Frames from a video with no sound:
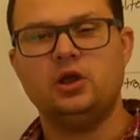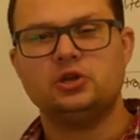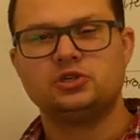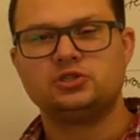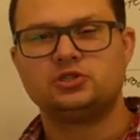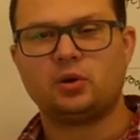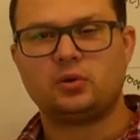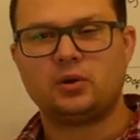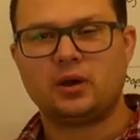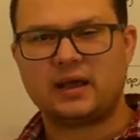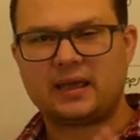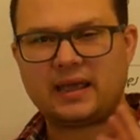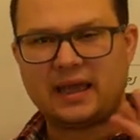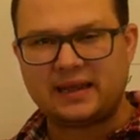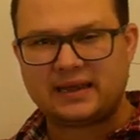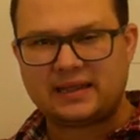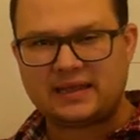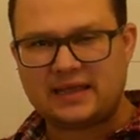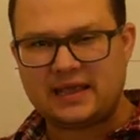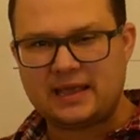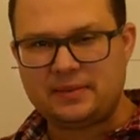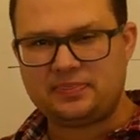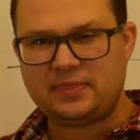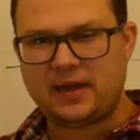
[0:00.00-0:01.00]
So again,
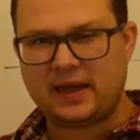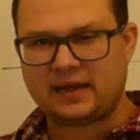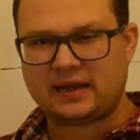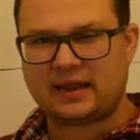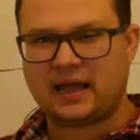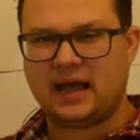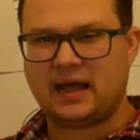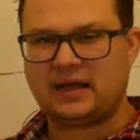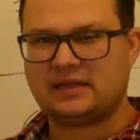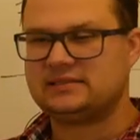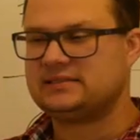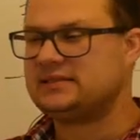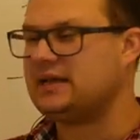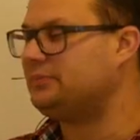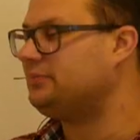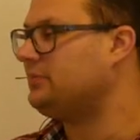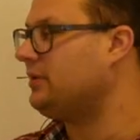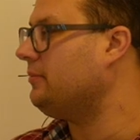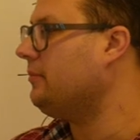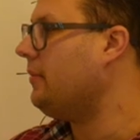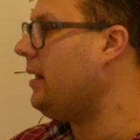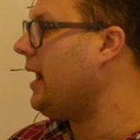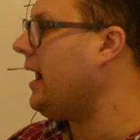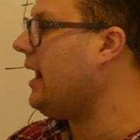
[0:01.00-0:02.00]
keep that concept
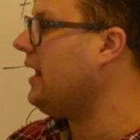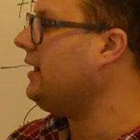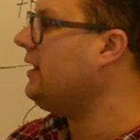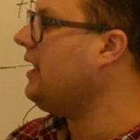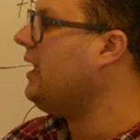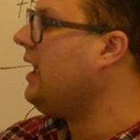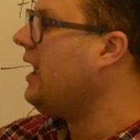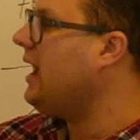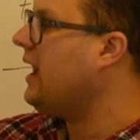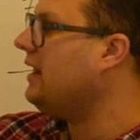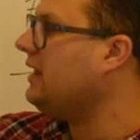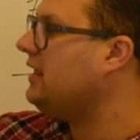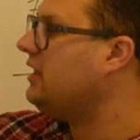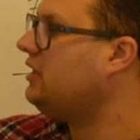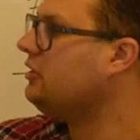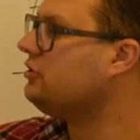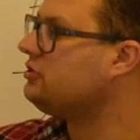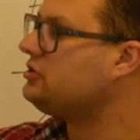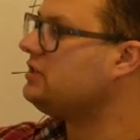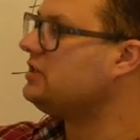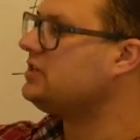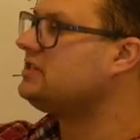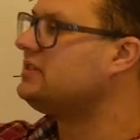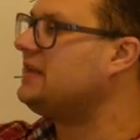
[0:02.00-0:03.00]
in mind, and
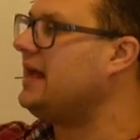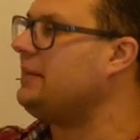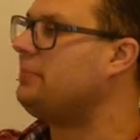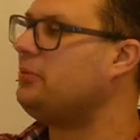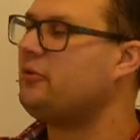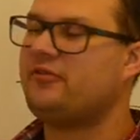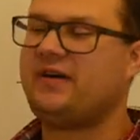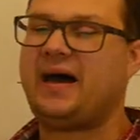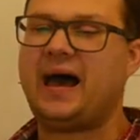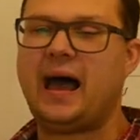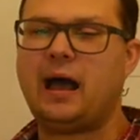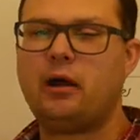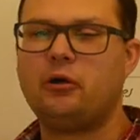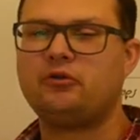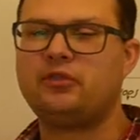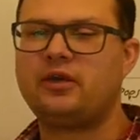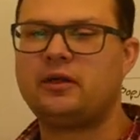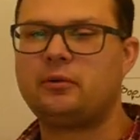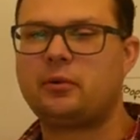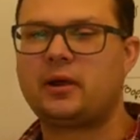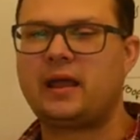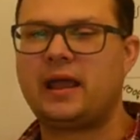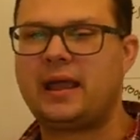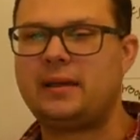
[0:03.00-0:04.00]
here's an example of how
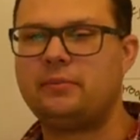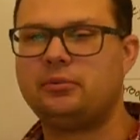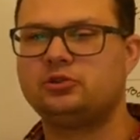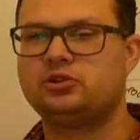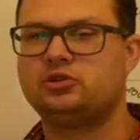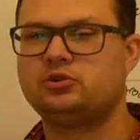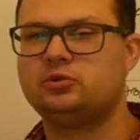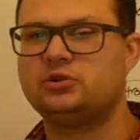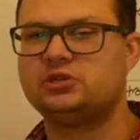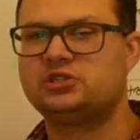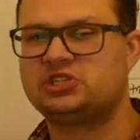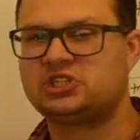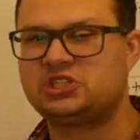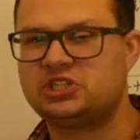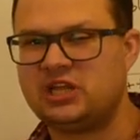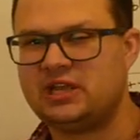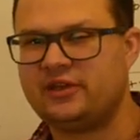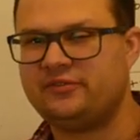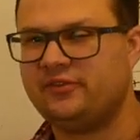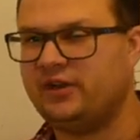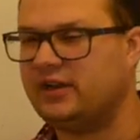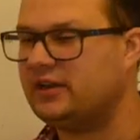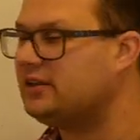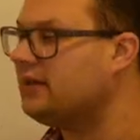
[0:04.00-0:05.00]
they were able to
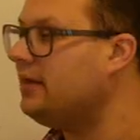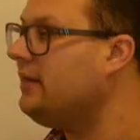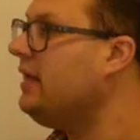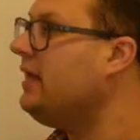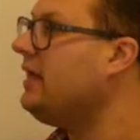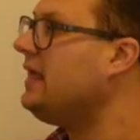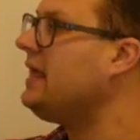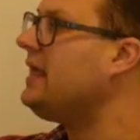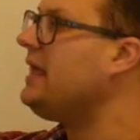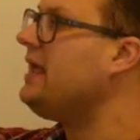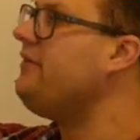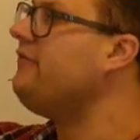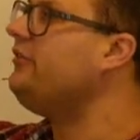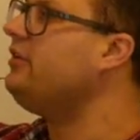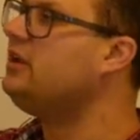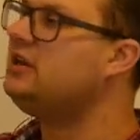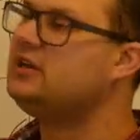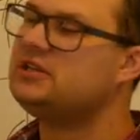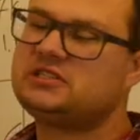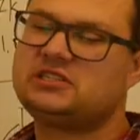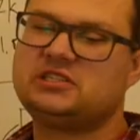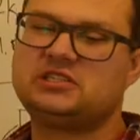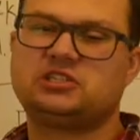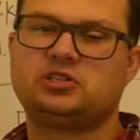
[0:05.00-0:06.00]
achieve it, even
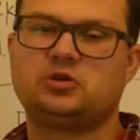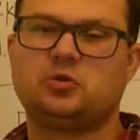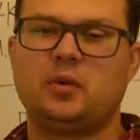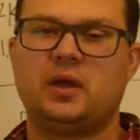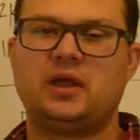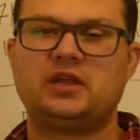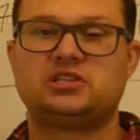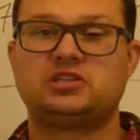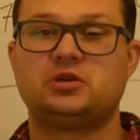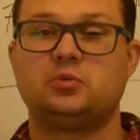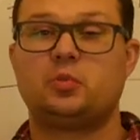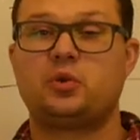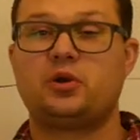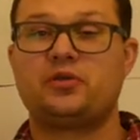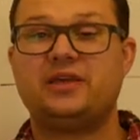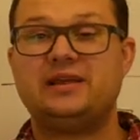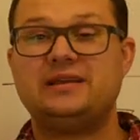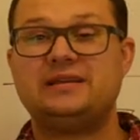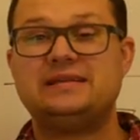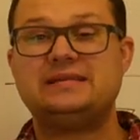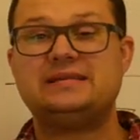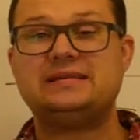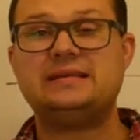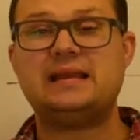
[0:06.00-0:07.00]
in a situation where they
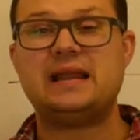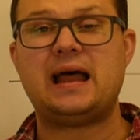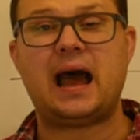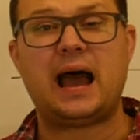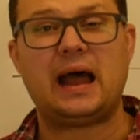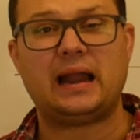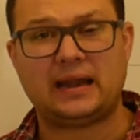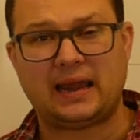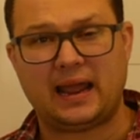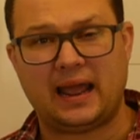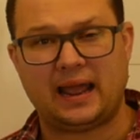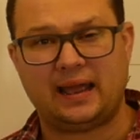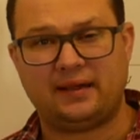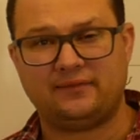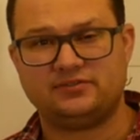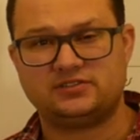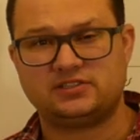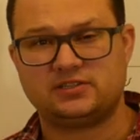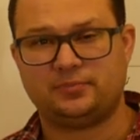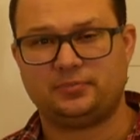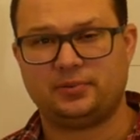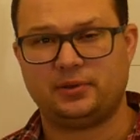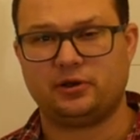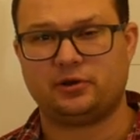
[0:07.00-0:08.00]
did not have
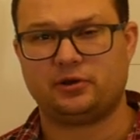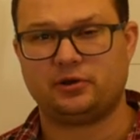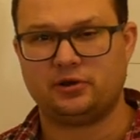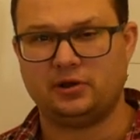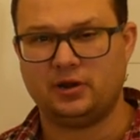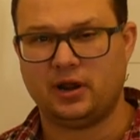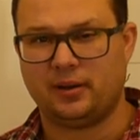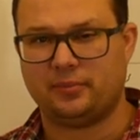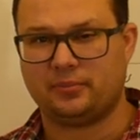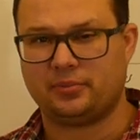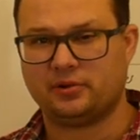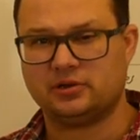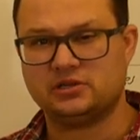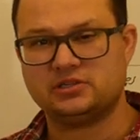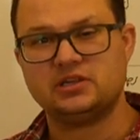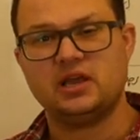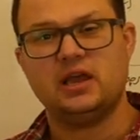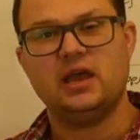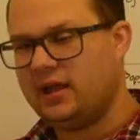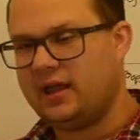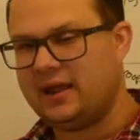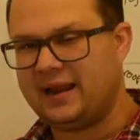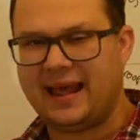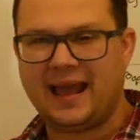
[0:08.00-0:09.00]
superior numbers.
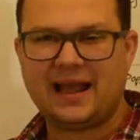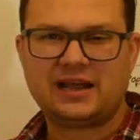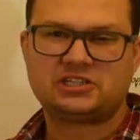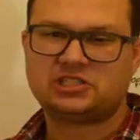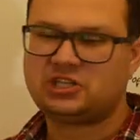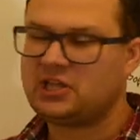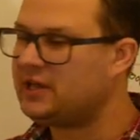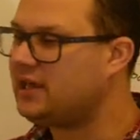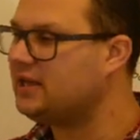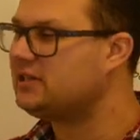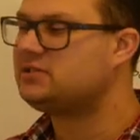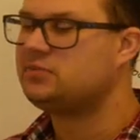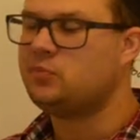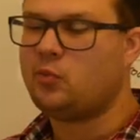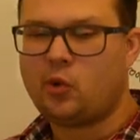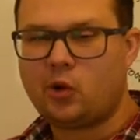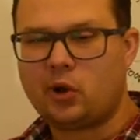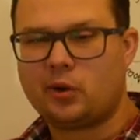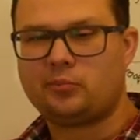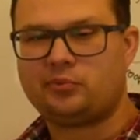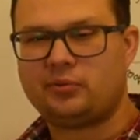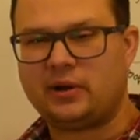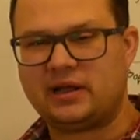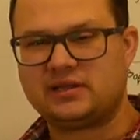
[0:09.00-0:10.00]
It actually gets
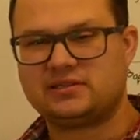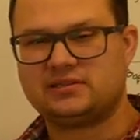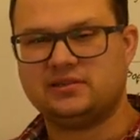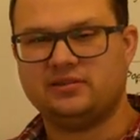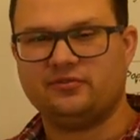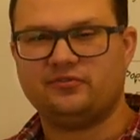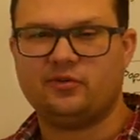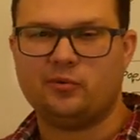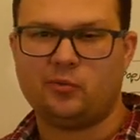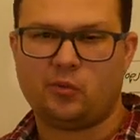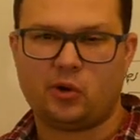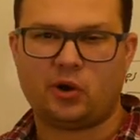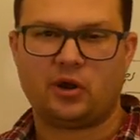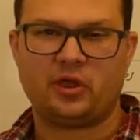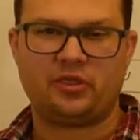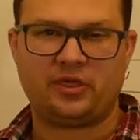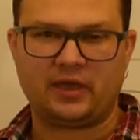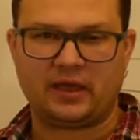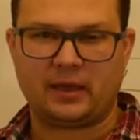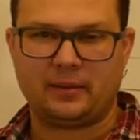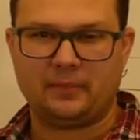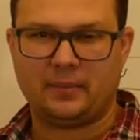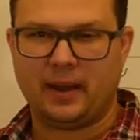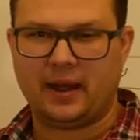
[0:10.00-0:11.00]
more impressive the more you
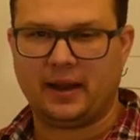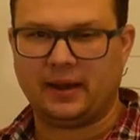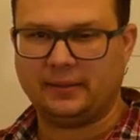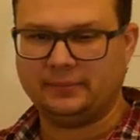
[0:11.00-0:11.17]
think about